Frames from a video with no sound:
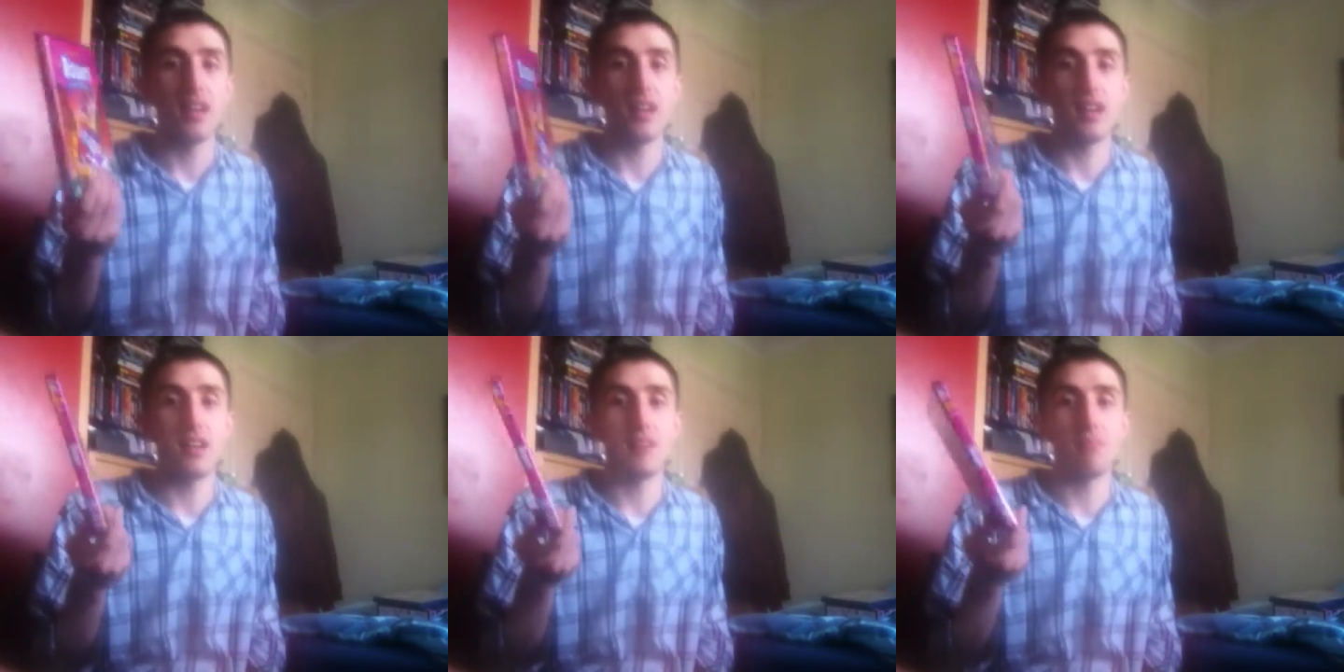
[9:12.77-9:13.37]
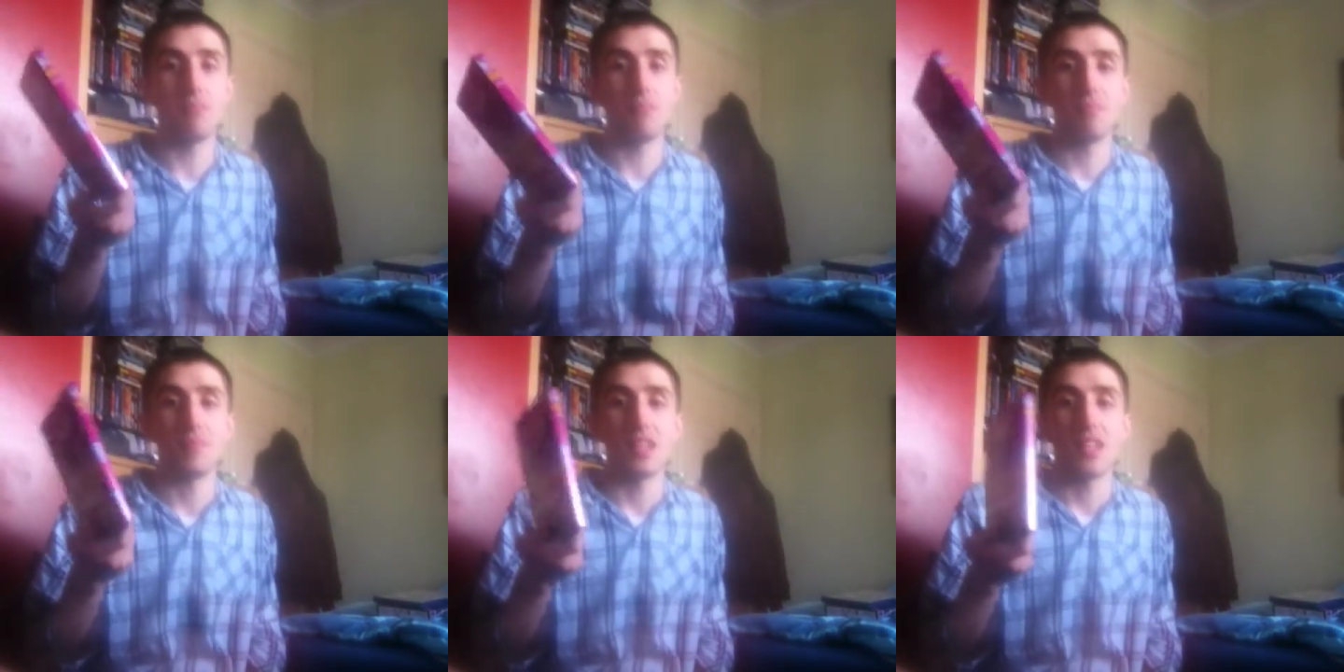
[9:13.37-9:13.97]

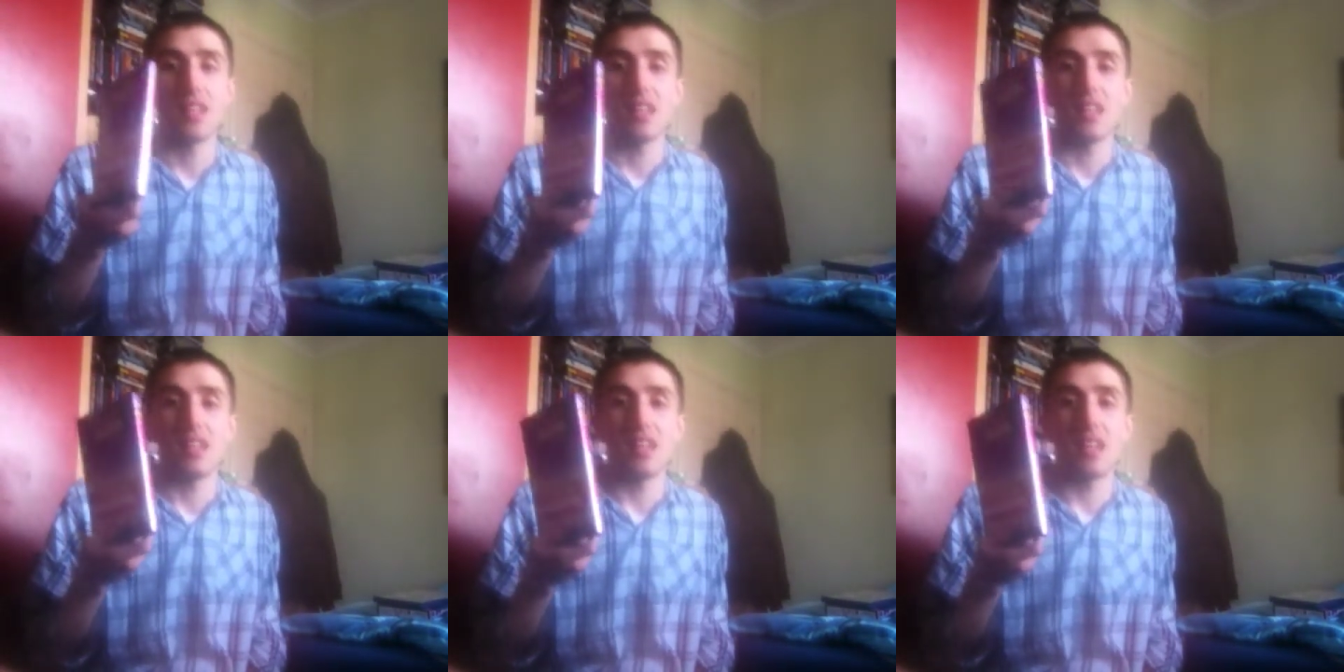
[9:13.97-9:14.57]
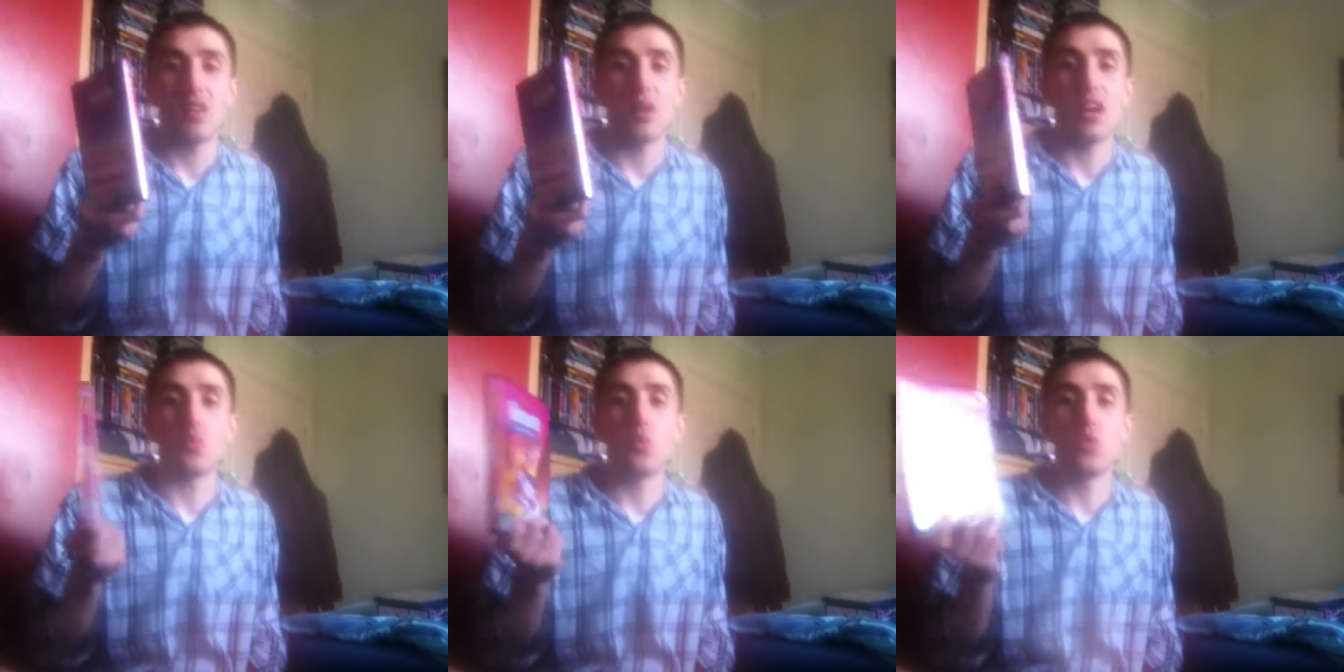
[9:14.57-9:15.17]
Now
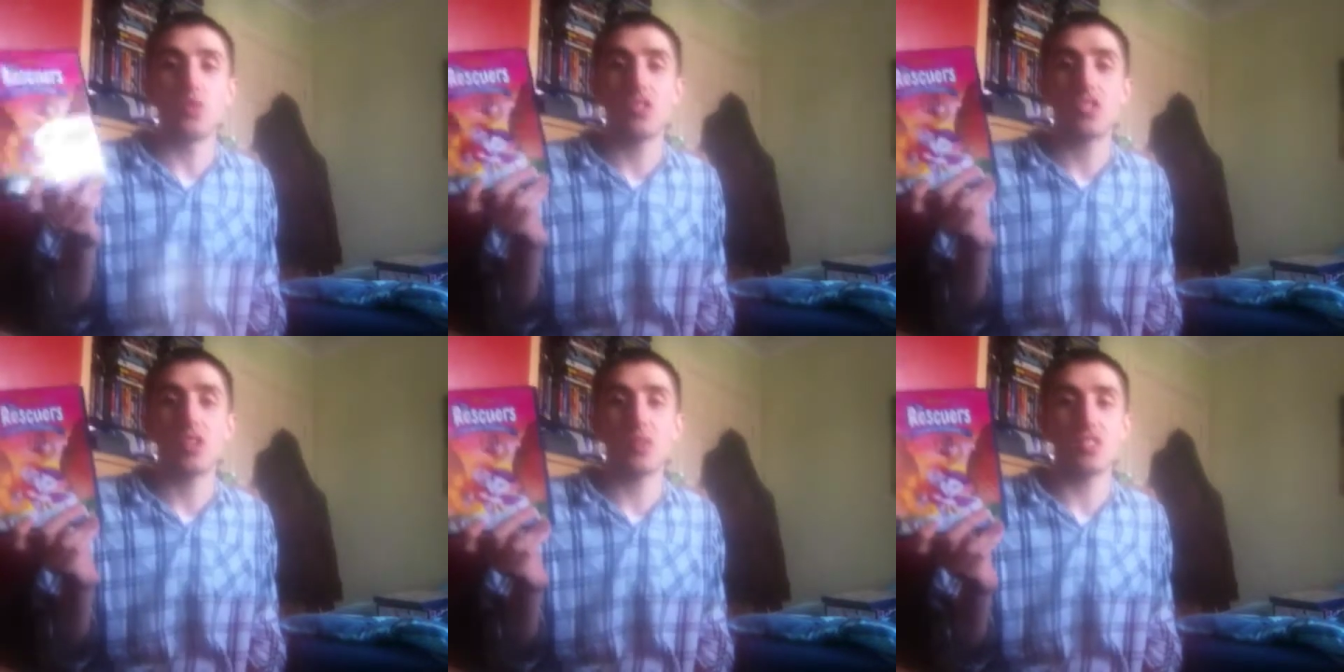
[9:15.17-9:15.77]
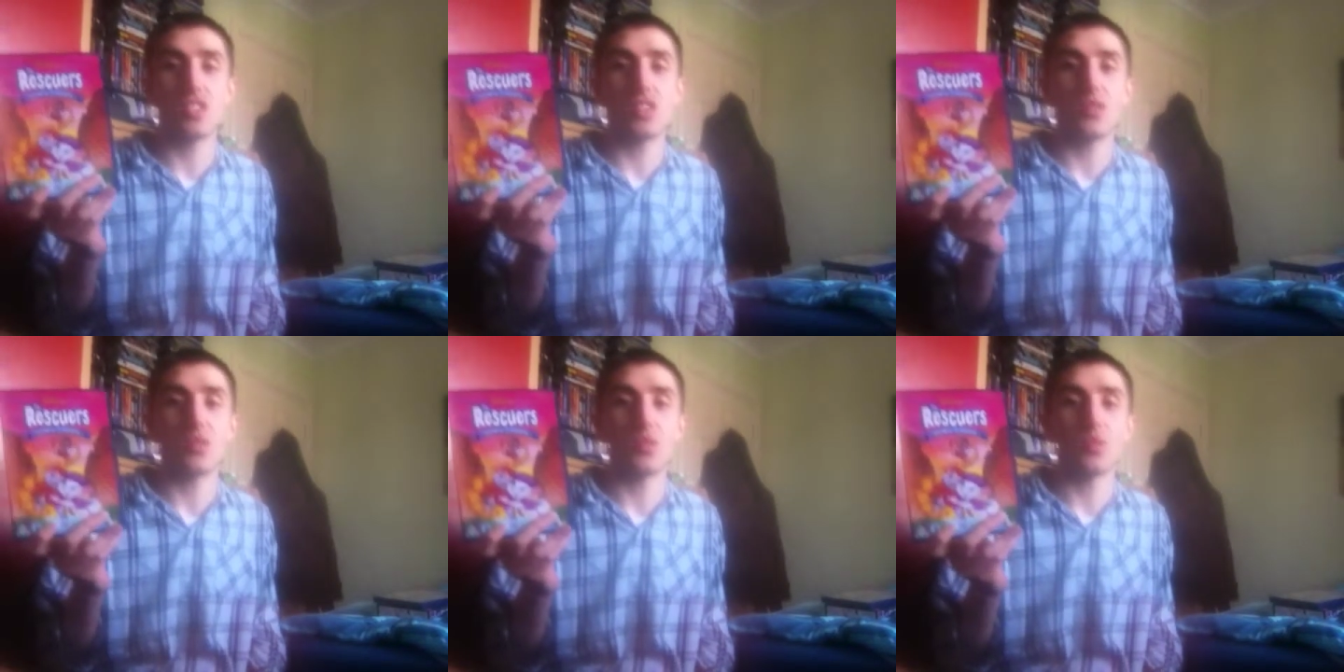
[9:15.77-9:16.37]
I was going
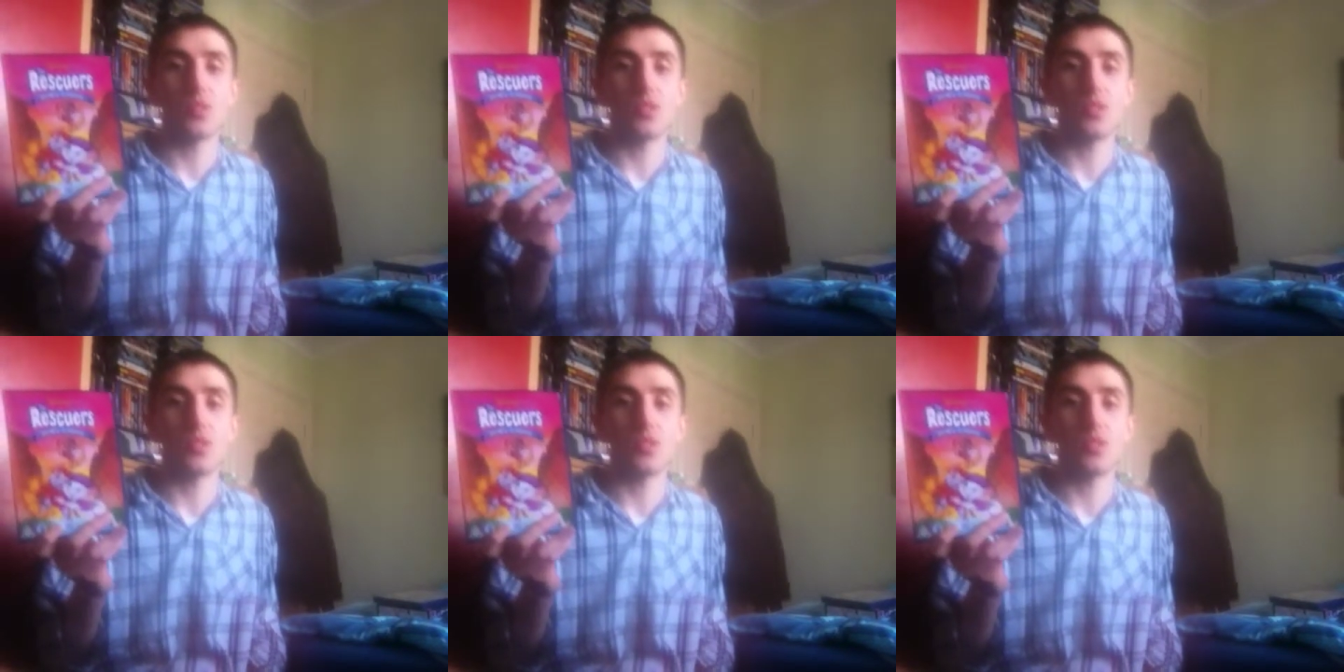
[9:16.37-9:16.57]
to